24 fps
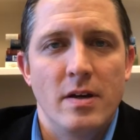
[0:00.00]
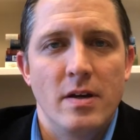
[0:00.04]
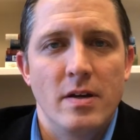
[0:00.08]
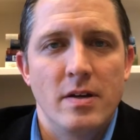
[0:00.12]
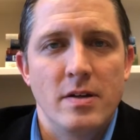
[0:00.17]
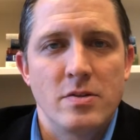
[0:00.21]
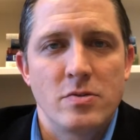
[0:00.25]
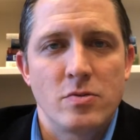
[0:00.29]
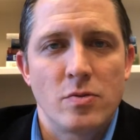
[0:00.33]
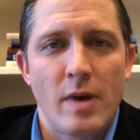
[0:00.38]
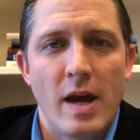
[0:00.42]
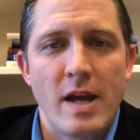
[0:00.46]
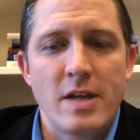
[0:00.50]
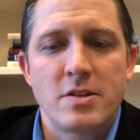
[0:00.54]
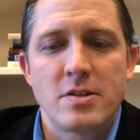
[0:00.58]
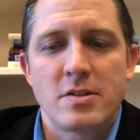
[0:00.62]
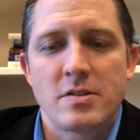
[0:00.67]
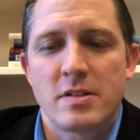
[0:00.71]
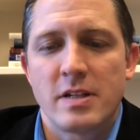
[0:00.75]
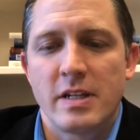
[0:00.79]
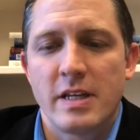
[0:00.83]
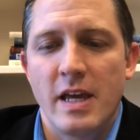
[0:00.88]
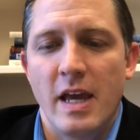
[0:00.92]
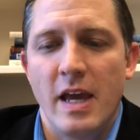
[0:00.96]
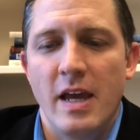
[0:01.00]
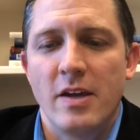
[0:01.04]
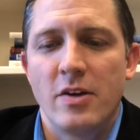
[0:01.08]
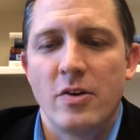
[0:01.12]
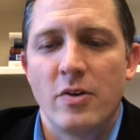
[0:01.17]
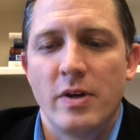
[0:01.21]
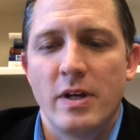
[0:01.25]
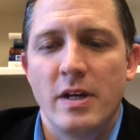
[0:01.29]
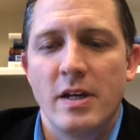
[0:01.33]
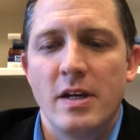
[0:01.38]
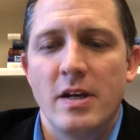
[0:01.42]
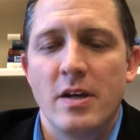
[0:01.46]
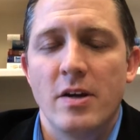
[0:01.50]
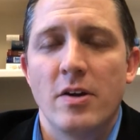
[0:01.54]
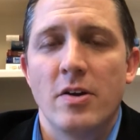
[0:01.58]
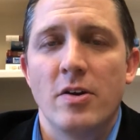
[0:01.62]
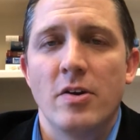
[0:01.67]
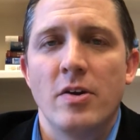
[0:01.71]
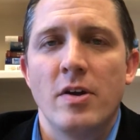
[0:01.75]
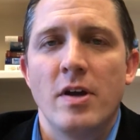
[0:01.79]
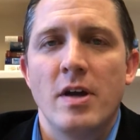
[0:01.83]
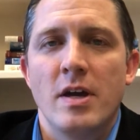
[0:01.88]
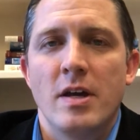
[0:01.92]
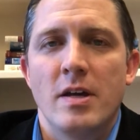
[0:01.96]
He's righteously angry
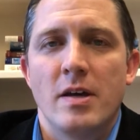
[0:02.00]
here